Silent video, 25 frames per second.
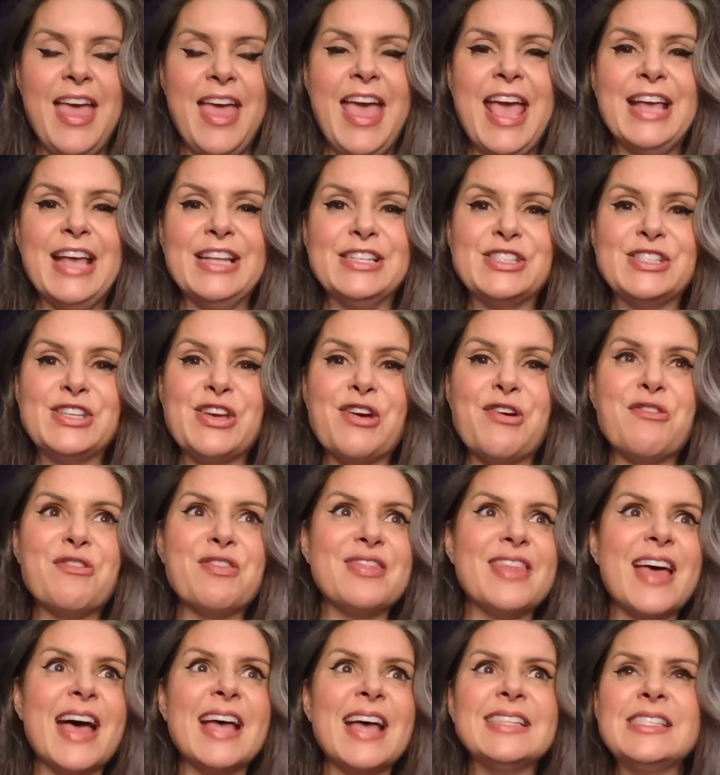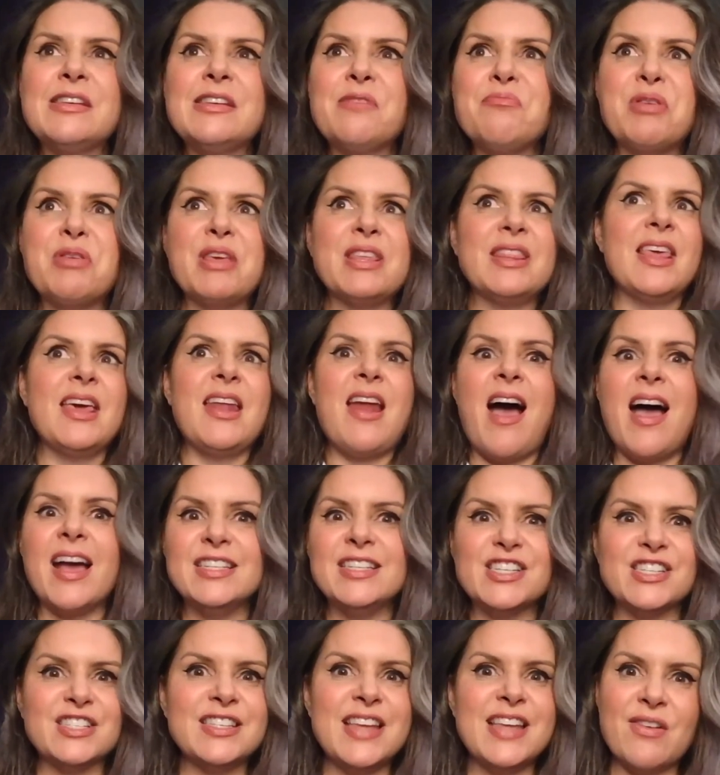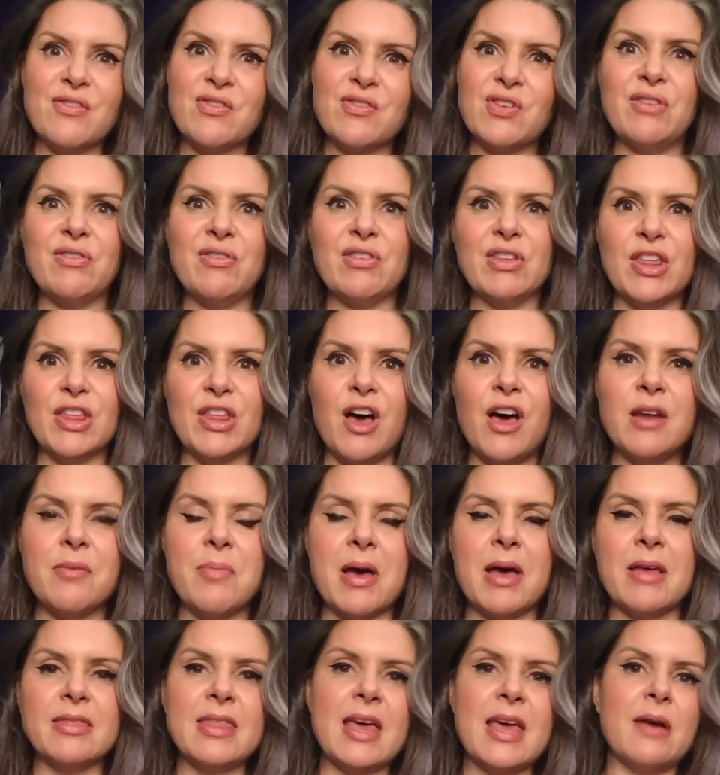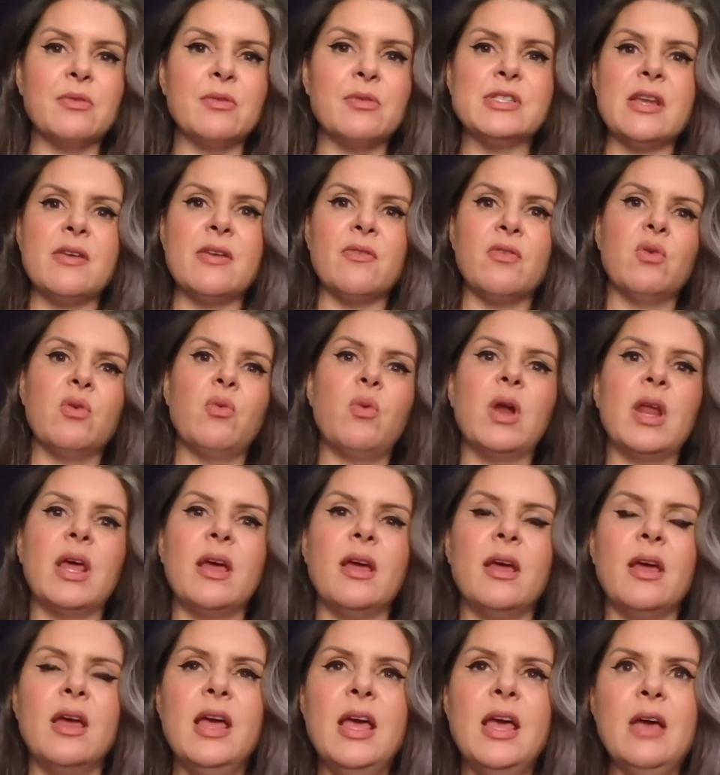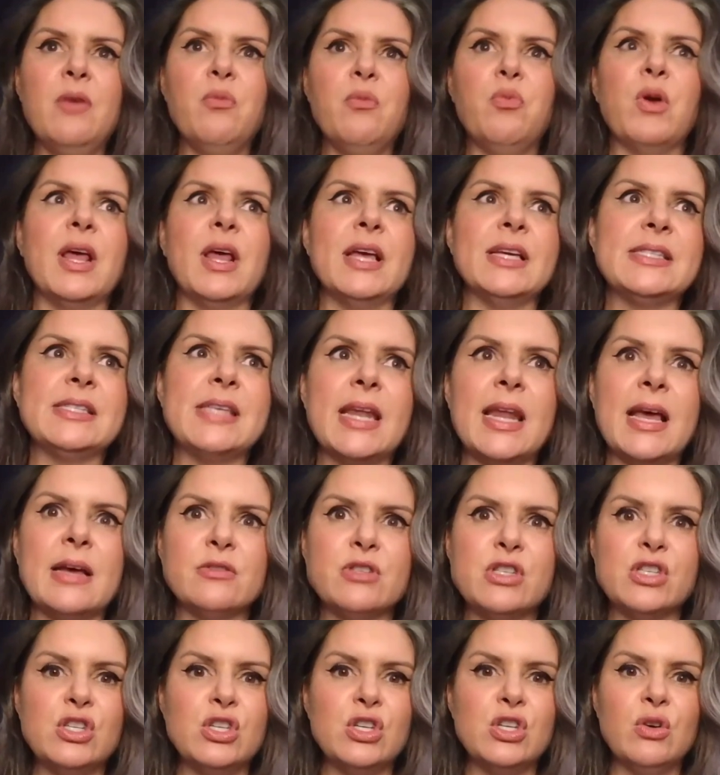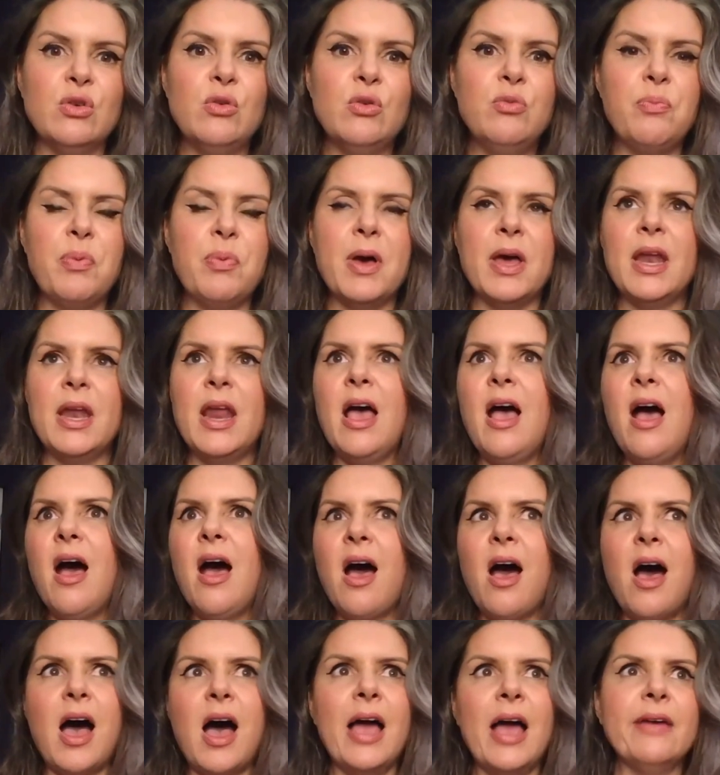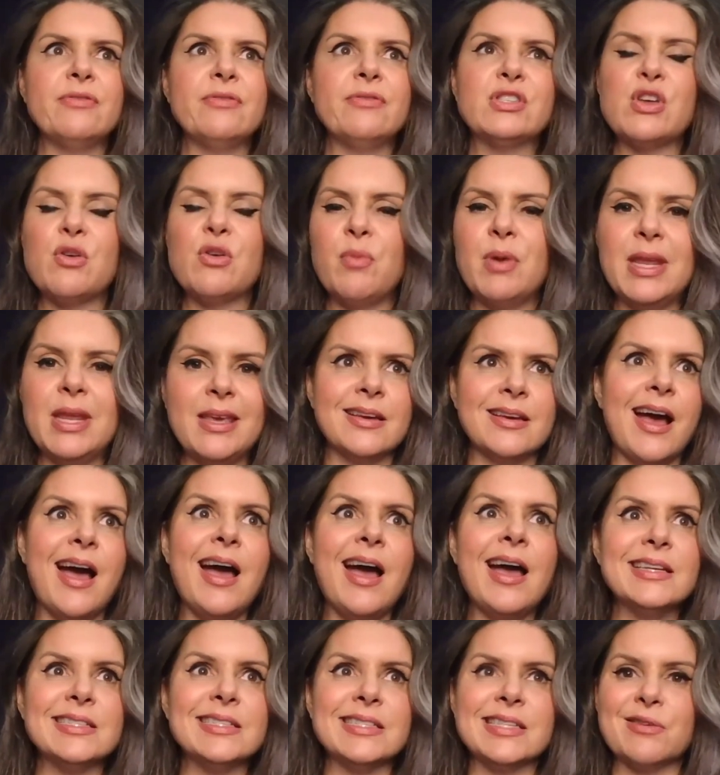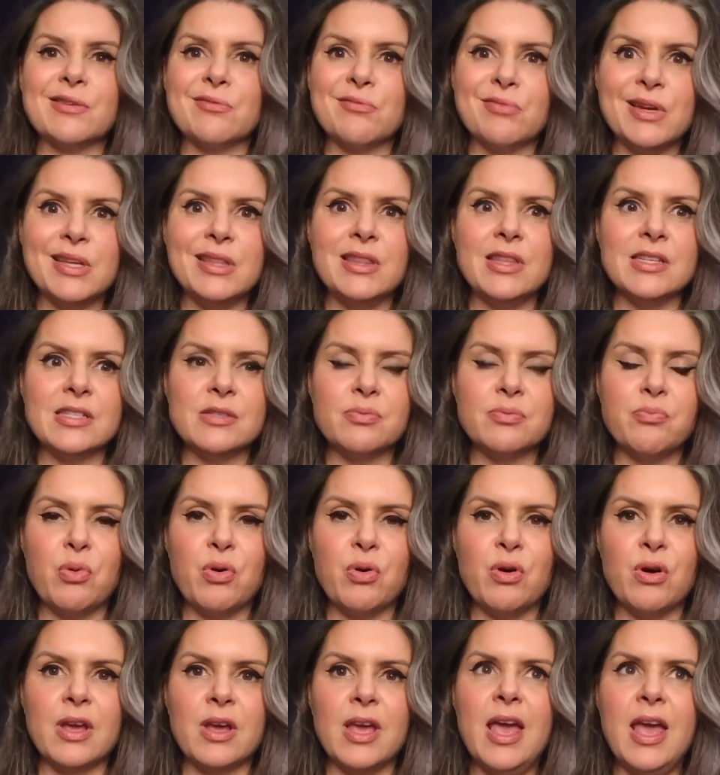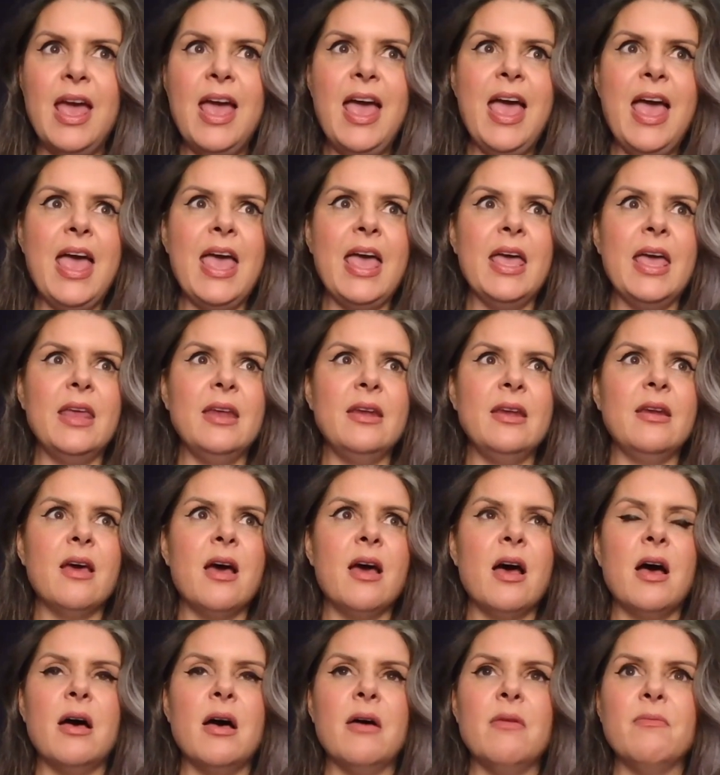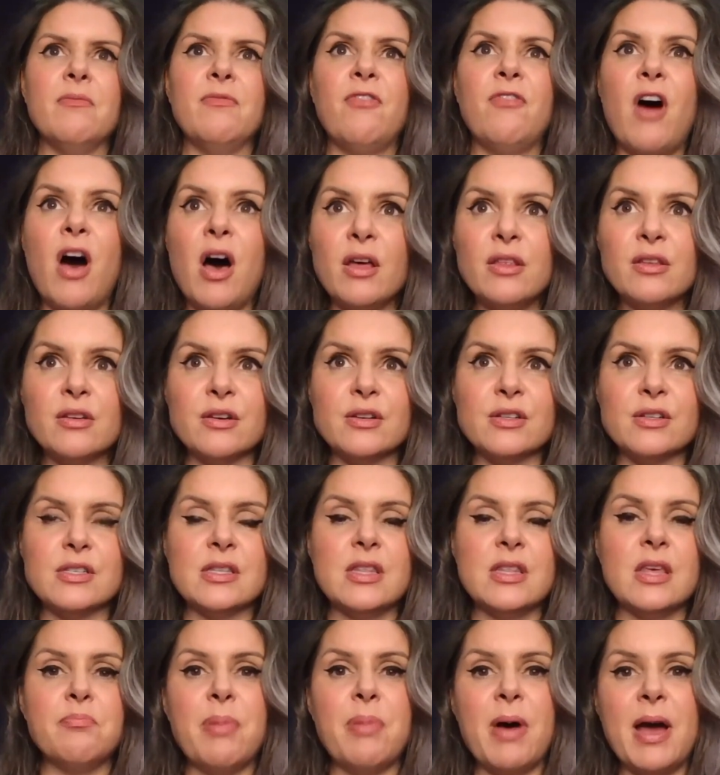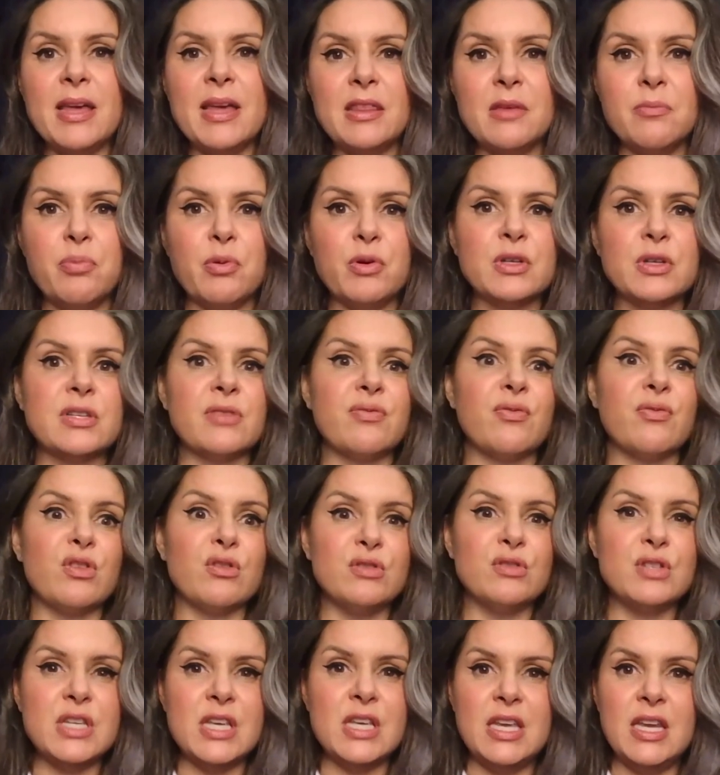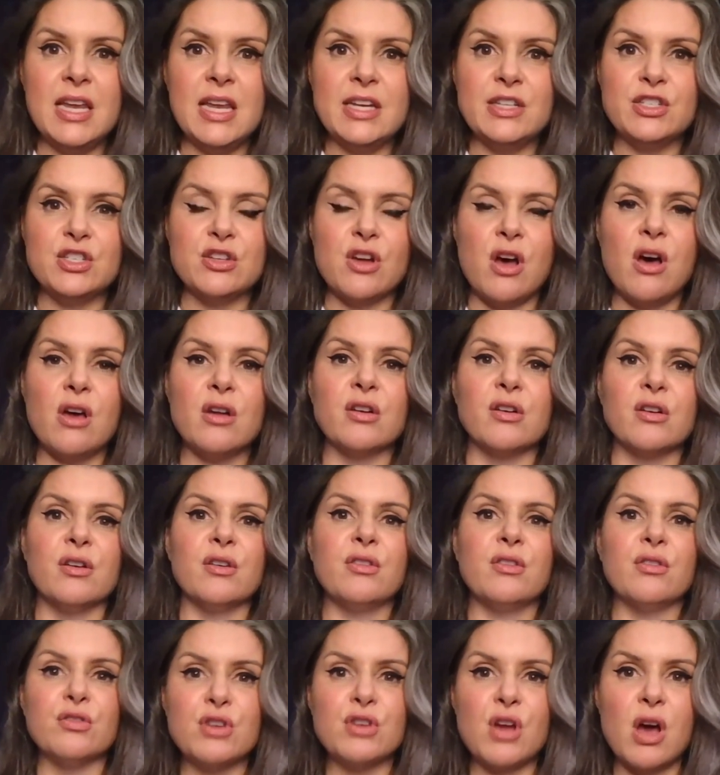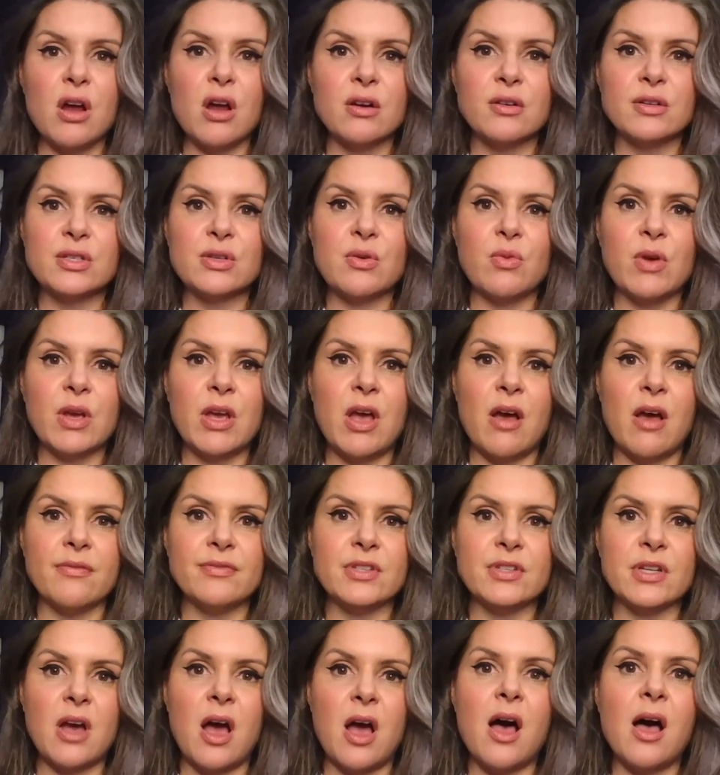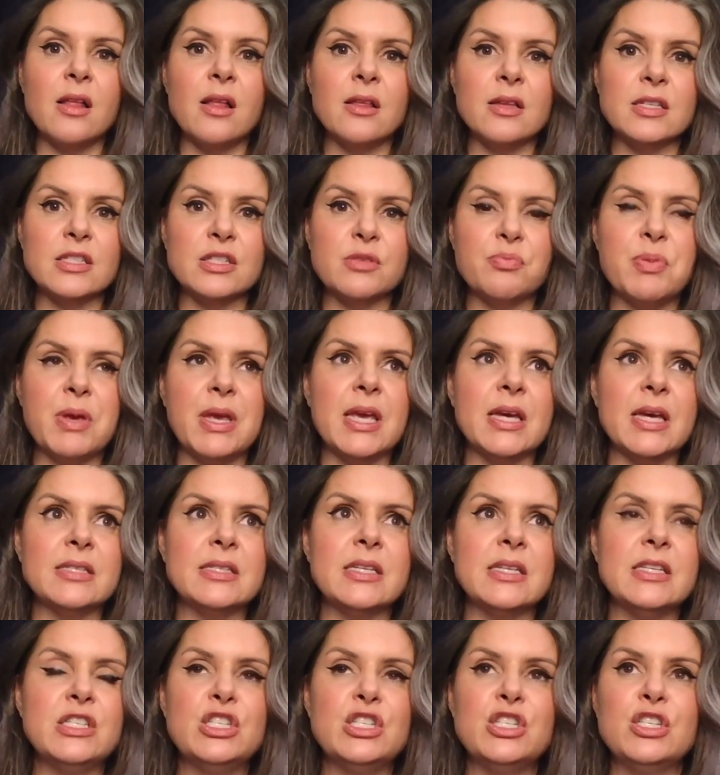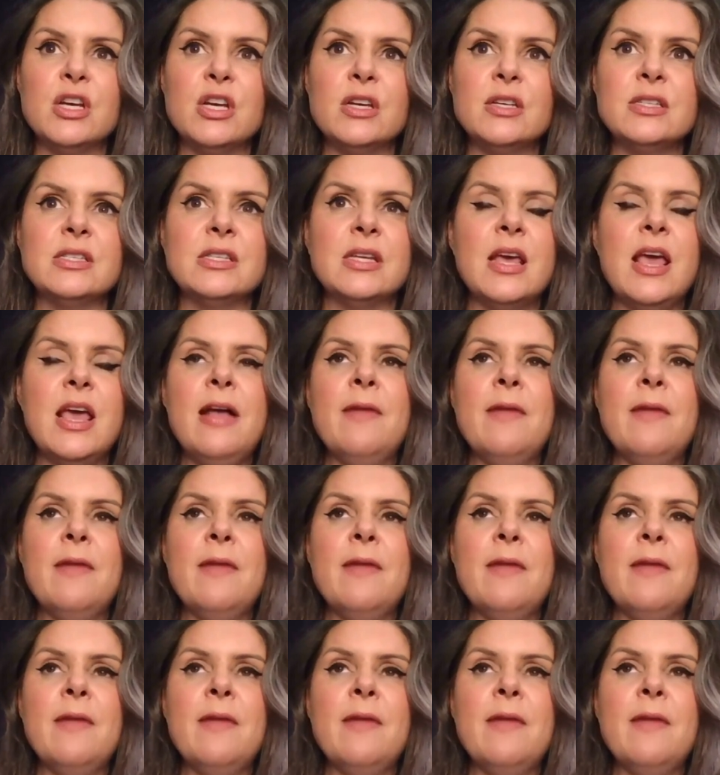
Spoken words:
And so that's something that I just never even thought about. That was never what I set out to do. But I have so many guys that read this book, and fathers that buy the books for their teenage daughter or their daughter's going off to college, because it's just